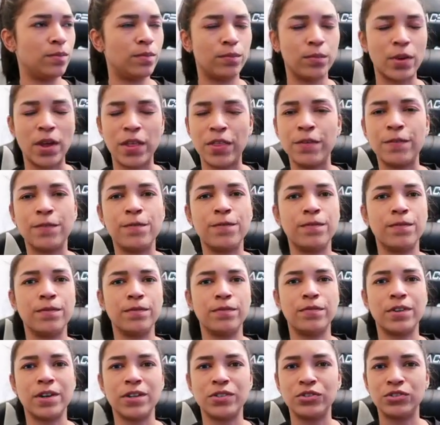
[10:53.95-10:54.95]
breath of
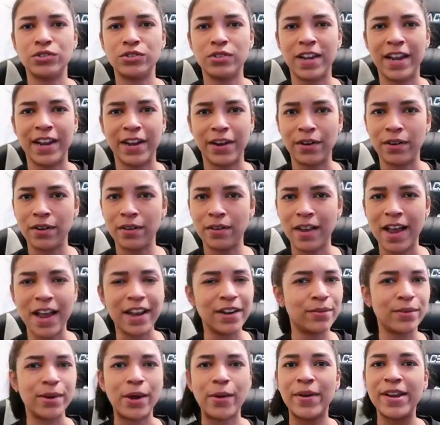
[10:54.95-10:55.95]
fresh air. I
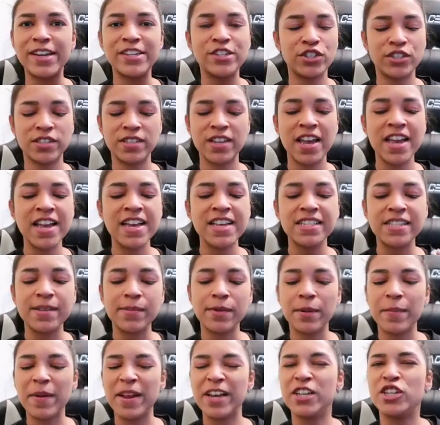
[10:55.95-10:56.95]
don't know. It's just
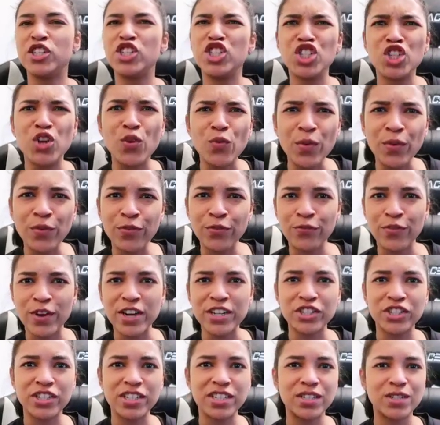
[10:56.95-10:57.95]
something about it. It's so
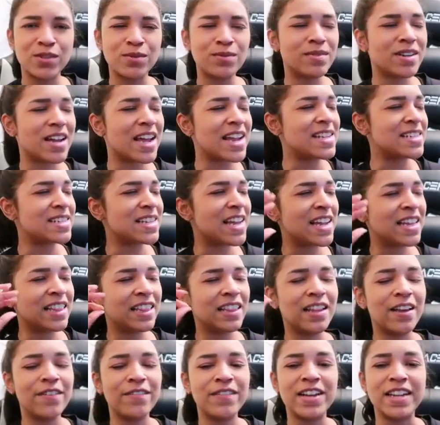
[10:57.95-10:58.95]
refreshing, so nice. I
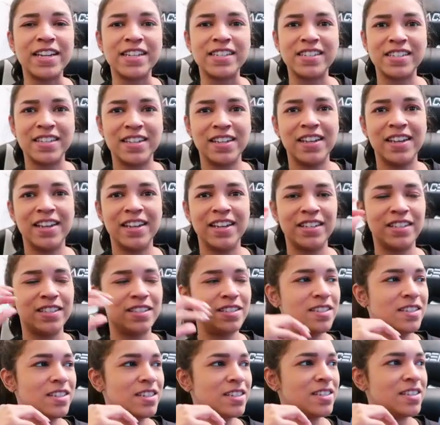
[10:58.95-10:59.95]
love it.
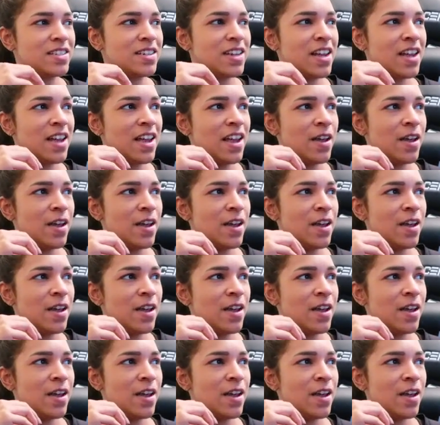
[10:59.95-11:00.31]
It's just